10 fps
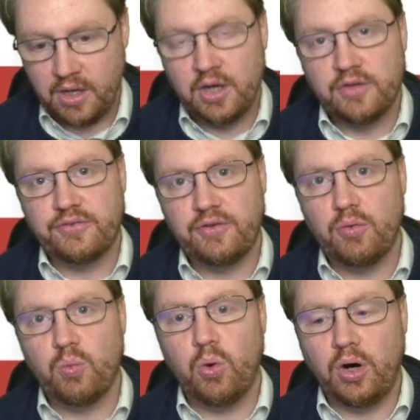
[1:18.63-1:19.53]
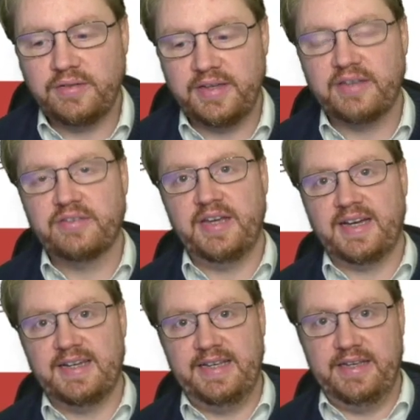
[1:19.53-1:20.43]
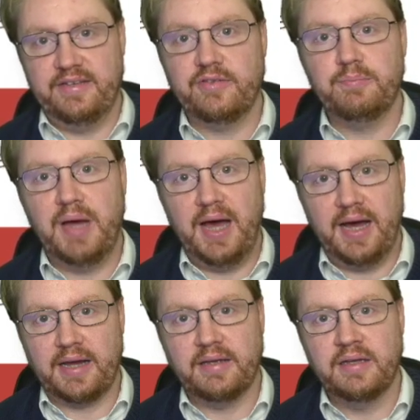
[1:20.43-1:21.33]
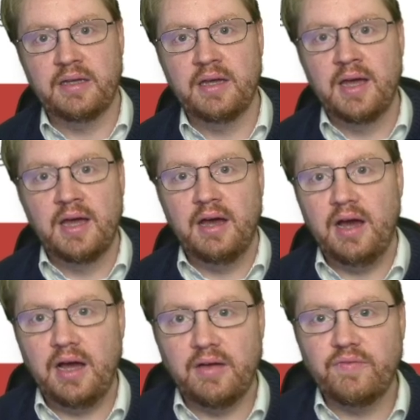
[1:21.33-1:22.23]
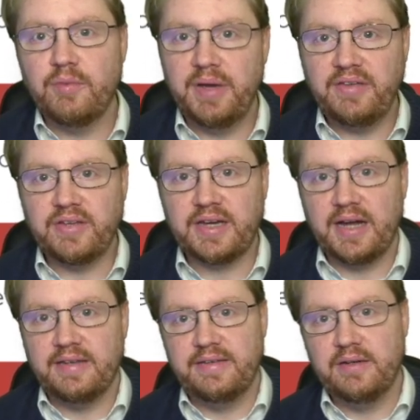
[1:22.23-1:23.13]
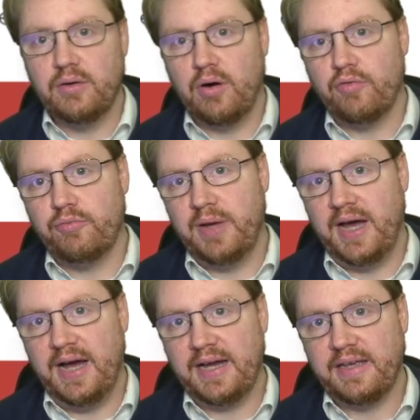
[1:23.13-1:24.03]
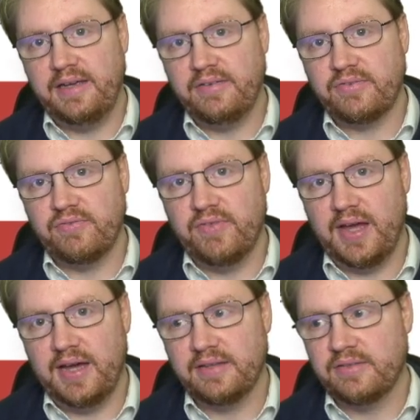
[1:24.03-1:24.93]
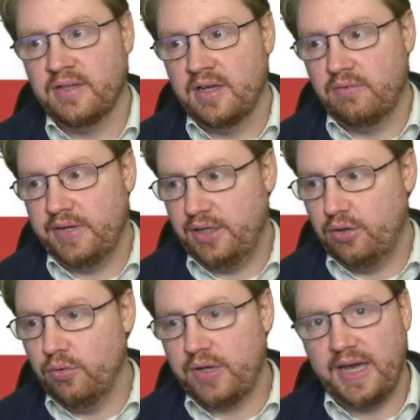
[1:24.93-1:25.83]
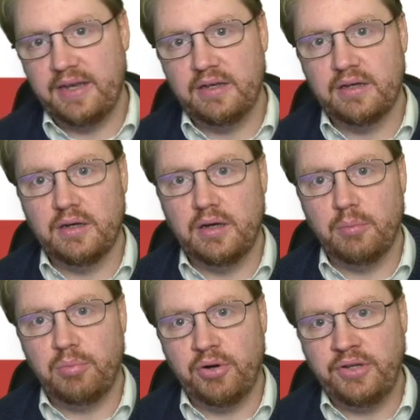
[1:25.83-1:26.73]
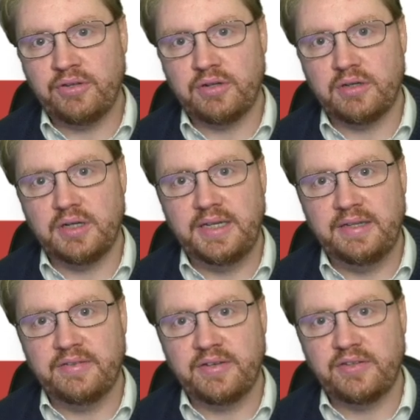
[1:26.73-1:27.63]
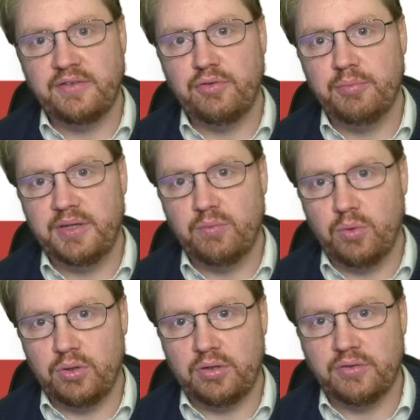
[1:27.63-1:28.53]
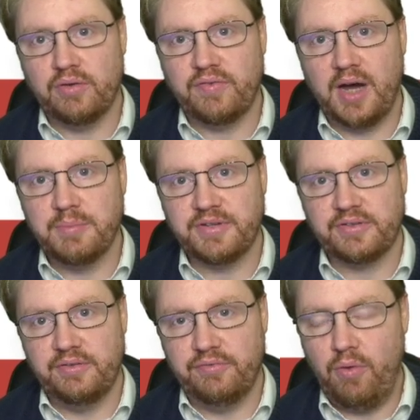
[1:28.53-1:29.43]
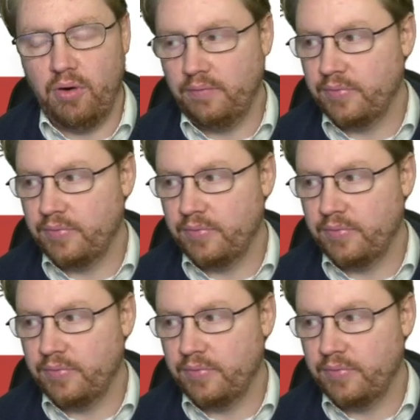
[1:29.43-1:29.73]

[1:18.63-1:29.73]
So what exactly is PAC? The basic idea of PAC is that when you look at a pointer in 64-bit world of ARM64,